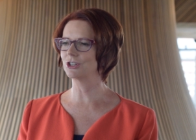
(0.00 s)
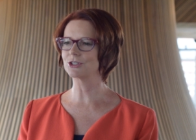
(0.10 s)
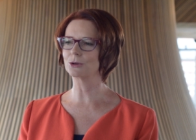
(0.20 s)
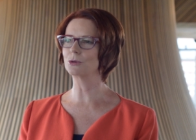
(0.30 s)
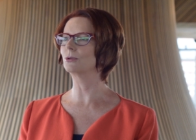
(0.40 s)

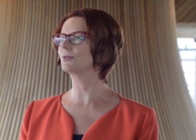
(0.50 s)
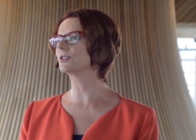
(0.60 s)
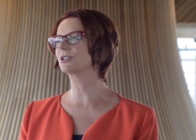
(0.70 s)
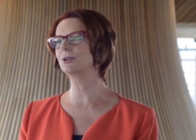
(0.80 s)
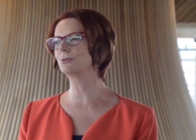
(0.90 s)
she's got all of the
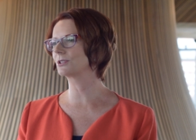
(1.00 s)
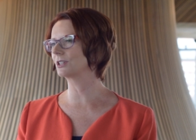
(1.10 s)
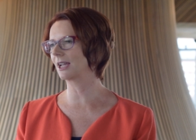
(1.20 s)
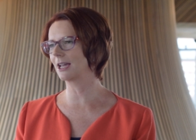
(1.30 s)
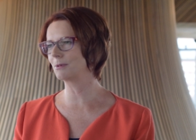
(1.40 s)
skills
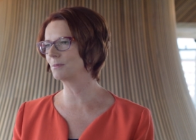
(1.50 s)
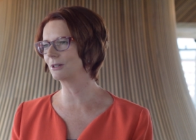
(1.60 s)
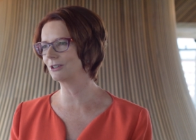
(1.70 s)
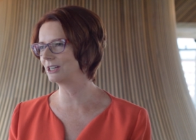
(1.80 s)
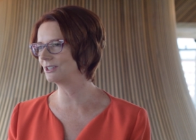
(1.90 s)
and
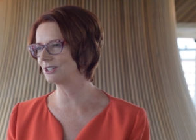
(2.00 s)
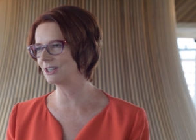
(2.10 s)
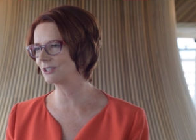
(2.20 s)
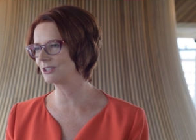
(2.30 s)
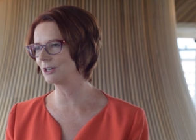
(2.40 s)
capabilities
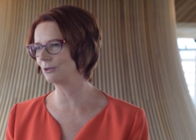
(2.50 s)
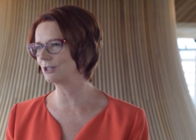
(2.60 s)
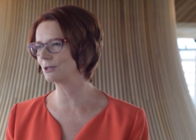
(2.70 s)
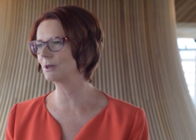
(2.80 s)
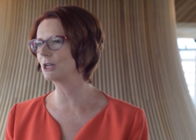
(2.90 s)

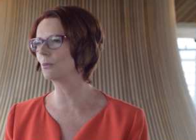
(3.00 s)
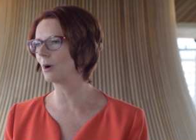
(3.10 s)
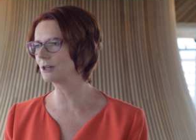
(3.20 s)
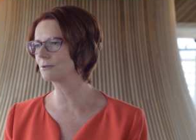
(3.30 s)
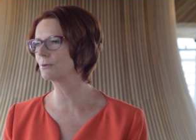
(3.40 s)
necessary to be a
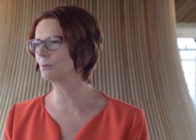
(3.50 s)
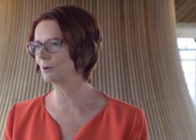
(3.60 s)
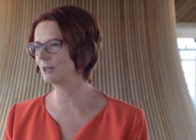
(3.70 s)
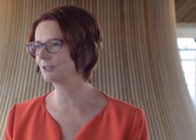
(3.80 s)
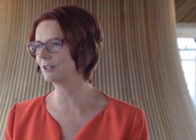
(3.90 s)
wonderful
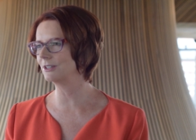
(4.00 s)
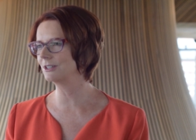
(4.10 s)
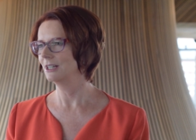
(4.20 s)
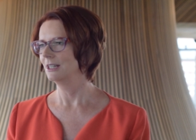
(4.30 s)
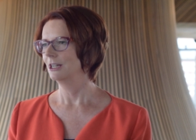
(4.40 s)
president.